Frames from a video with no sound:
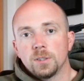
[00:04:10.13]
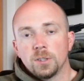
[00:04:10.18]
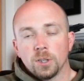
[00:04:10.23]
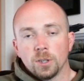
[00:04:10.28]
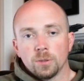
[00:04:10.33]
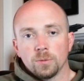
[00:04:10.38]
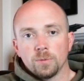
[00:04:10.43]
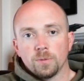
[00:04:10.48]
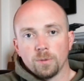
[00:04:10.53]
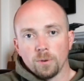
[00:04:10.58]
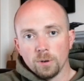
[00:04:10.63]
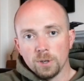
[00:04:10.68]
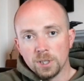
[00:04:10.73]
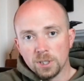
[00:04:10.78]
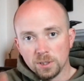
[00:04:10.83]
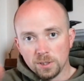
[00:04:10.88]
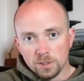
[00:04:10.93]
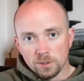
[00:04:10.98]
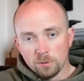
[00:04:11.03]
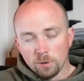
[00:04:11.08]
you know, for
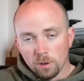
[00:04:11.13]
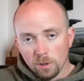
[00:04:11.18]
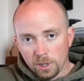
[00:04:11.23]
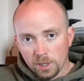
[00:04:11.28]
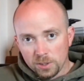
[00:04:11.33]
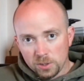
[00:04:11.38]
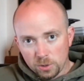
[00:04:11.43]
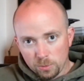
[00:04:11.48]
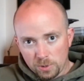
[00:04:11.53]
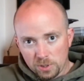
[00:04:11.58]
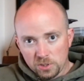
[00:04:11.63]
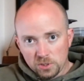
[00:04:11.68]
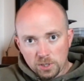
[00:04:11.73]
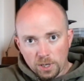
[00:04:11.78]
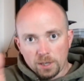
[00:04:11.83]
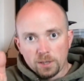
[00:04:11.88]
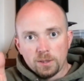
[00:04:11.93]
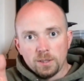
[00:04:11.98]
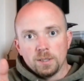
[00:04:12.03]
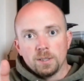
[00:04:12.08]
each of these grow lanes, do we
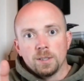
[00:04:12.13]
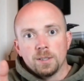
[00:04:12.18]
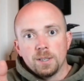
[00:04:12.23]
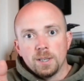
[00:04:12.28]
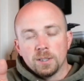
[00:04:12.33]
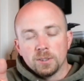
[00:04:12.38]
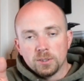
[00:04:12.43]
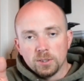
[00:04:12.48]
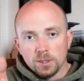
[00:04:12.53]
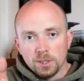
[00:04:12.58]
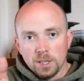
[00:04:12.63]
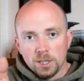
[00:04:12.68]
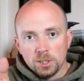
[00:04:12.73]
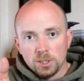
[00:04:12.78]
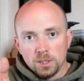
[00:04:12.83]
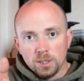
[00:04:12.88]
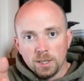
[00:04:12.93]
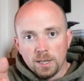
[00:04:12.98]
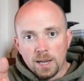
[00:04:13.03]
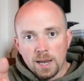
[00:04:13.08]
suck the
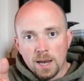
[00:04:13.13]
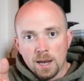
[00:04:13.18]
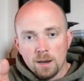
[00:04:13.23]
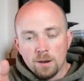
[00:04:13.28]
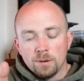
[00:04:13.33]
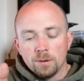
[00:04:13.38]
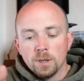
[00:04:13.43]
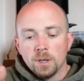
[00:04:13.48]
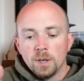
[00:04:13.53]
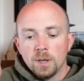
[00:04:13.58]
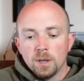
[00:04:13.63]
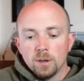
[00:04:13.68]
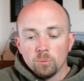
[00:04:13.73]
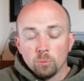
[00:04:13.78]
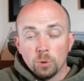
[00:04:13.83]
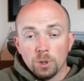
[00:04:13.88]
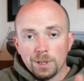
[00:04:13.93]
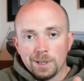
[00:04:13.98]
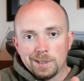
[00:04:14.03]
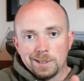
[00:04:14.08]
insulation down
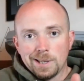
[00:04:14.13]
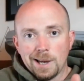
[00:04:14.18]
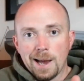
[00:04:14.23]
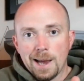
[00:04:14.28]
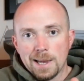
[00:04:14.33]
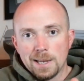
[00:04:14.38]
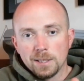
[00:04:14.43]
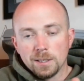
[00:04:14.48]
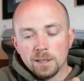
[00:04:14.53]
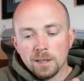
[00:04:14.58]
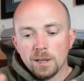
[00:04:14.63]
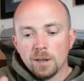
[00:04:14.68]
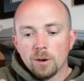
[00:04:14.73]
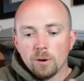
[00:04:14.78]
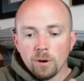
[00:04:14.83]
really tight?